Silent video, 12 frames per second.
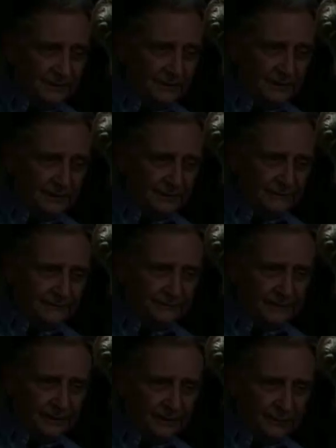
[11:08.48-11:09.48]
of
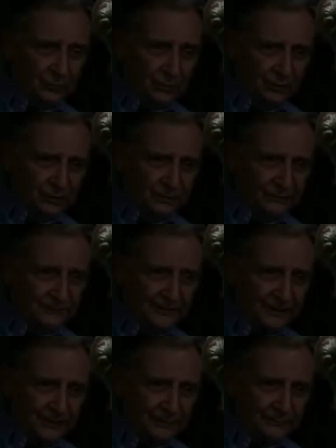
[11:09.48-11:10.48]
all of
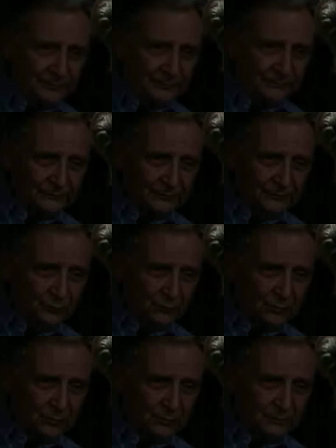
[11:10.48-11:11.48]
the animals in the
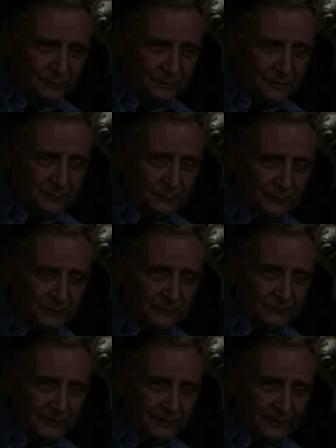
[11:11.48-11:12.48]
world and put
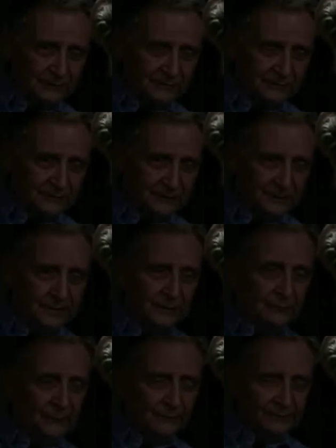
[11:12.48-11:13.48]
them together,
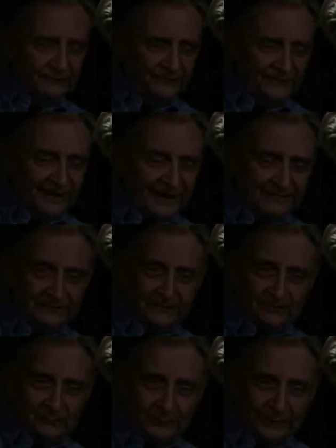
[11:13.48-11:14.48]
we would vastly
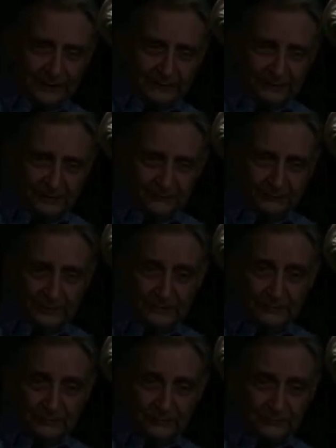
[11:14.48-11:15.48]
expand our
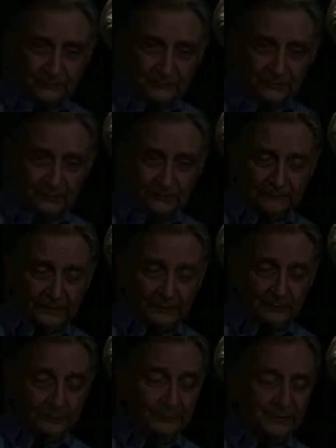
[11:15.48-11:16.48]
range of
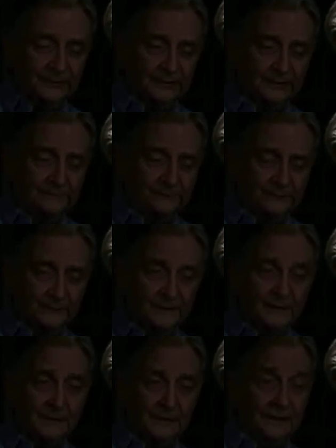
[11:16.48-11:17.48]
capability.
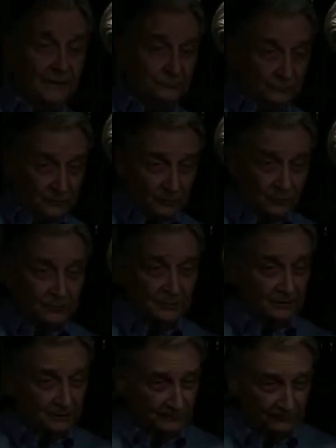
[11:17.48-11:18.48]
And you know,
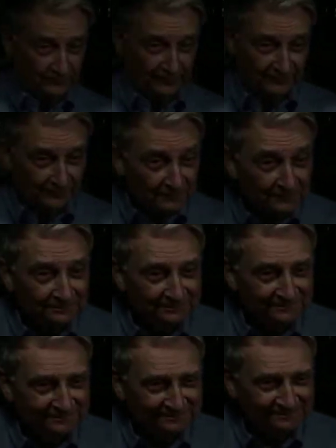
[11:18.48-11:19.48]
we do.
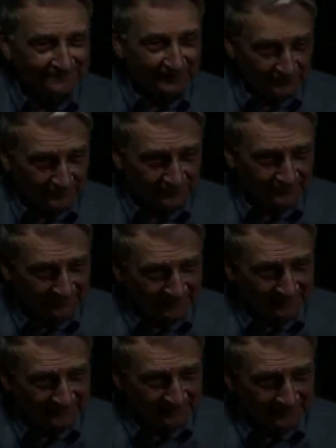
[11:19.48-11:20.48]
That's what
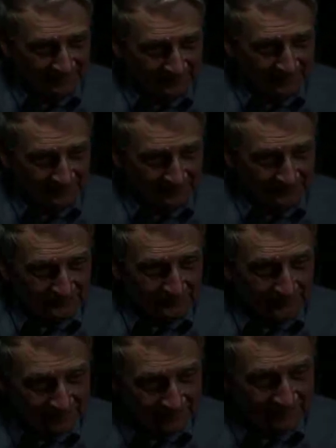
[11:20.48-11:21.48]
science and technology is
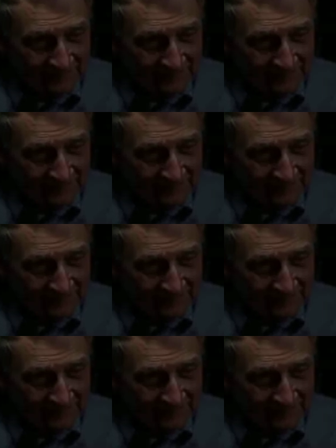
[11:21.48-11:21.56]
about.